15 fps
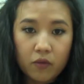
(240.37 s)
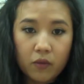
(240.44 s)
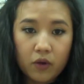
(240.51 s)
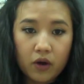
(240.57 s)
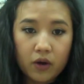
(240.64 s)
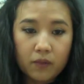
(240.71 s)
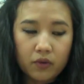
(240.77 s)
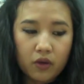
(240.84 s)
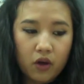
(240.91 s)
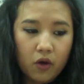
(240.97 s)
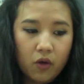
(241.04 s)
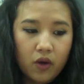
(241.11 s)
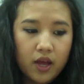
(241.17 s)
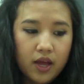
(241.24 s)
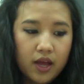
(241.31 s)
bar
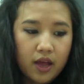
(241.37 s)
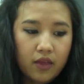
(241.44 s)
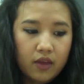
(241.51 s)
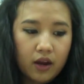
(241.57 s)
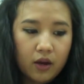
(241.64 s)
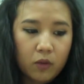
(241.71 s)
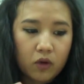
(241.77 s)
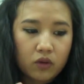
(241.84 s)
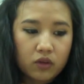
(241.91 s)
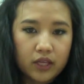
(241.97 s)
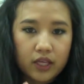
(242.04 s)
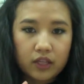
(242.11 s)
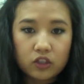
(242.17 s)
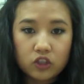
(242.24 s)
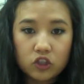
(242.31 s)
below, and then I will
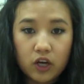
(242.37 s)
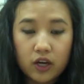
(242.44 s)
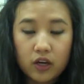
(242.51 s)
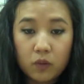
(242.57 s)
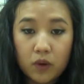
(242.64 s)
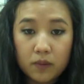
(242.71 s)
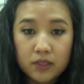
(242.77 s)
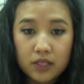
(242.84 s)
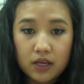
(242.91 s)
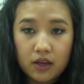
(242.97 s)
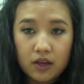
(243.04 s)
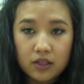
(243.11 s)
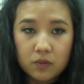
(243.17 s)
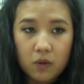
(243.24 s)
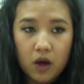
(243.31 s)
link the Strida
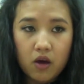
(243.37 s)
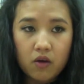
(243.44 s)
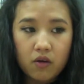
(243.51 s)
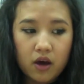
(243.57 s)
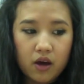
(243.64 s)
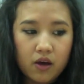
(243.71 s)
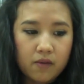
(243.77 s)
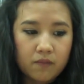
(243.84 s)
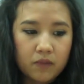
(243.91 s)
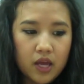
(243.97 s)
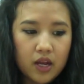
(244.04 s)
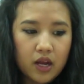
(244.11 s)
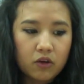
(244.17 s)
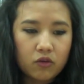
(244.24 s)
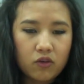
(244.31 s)
website as well. And
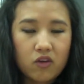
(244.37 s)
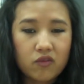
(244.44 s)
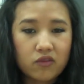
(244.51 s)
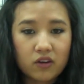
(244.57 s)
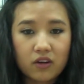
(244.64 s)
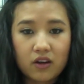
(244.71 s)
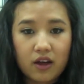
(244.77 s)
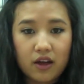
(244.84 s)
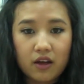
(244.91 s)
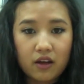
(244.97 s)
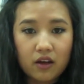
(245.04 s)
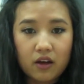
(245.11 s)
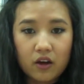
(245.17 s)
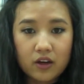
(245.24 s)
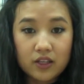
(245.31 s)
I don't know if there are
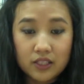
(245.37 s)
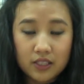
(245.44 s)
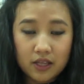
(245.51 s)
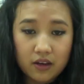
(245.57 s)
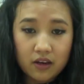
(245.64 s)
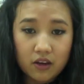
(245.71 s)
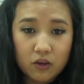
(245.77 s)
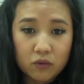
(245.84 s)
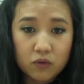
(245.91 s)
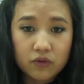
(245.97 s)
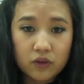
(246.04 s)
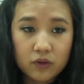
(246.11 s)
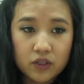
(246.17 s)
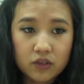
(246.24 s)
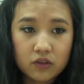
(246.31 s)
honestly any other
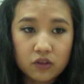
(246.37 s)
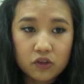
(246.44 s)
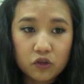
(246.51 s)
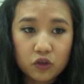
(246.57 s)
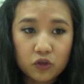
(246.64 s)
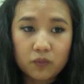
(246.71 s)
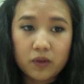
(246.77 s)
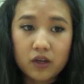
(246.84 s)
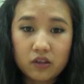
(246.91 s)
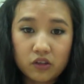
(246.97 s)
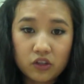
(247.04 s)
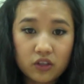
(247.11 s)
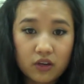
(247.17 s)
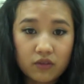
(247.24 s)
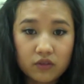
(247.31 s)
reviews on YouTube, but you
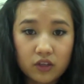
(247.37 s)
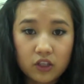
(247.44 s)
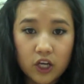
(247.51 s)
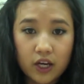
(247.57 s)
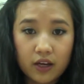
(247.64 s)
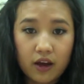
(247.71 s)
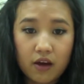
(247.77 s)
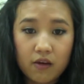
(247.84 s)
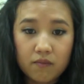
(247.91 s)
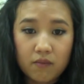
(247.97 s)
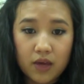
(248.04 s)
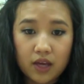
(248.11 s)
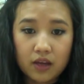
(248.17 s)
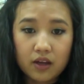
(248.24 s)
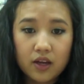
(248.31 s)
should definitely check it out.
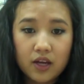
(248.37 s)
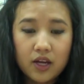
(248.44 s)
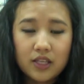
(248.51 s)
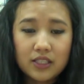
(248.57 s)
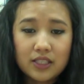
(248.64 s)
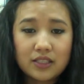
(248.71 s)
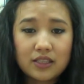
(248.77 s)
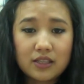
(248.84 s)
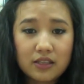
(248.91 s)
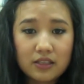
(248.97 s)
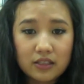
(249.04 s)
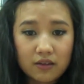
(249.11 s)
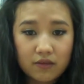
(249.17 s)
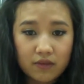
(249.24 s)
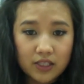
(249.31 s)
Since it is
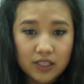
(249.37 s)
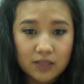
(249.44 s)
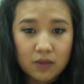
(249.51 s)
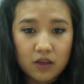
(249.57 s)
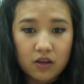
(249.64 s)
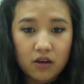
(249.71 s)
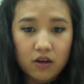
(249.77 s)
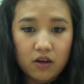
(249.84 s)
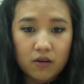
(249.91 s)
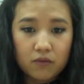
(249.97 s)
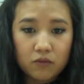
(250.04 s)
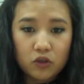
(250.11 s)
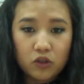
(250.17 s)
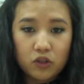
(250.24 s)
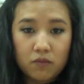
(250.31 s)
an
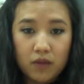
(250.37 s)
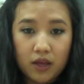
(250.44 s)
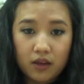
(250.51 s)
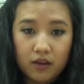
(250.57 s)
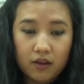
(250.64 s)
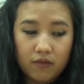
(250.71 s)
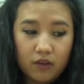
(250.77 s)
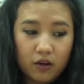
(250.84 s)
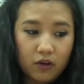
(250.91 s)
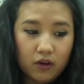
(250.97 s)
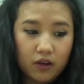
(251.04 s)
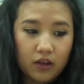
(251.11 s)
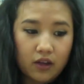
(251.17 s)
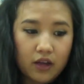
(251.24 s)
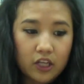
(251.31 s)
investment, you should make a
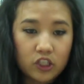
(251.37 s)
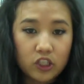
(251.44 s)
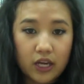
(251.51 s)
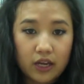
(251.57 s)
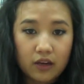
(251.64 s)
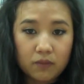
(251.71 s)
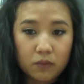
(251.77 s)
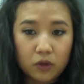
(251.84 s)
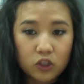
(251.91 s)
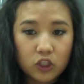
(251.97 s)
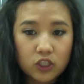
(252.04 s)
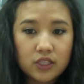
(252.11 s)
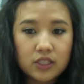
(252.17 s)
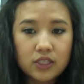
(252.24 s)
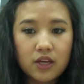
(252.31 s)
very educated
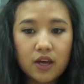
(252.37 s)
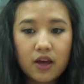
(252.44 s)
purchase.